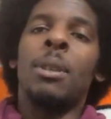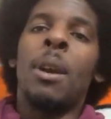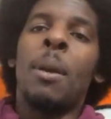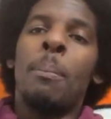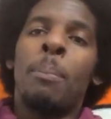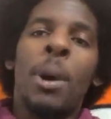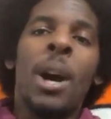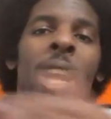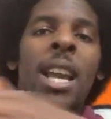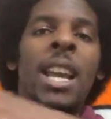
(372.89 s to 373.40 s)

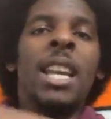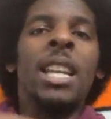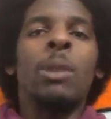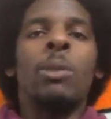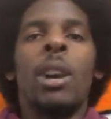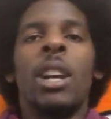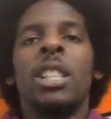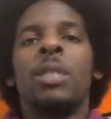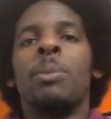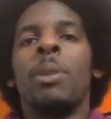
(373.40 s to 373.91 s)
But
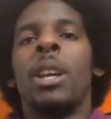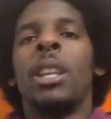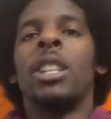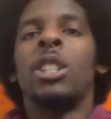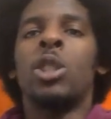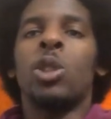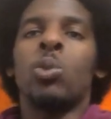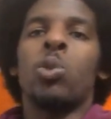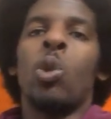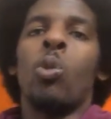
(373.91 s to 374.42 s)
anyways, man, this
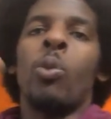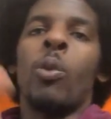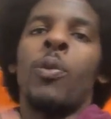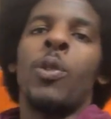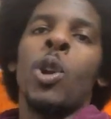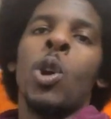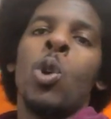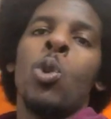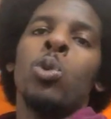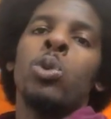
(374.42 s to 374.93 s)
is Real
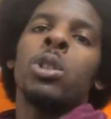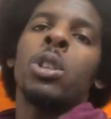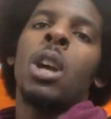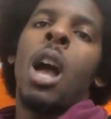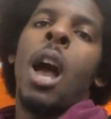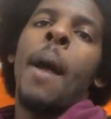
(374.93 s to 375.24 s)
Reviews.